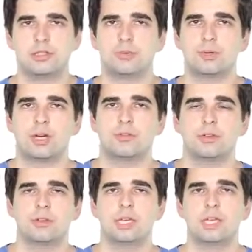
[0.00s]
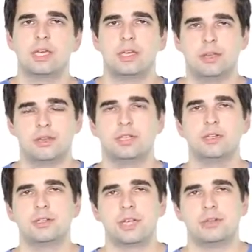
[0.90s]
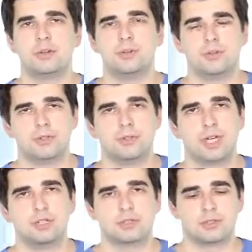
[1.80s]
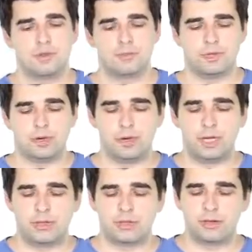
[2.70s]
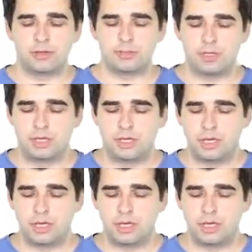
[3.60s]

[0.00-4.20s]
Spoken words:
and we have only linear number of iterations of the whole algorithm.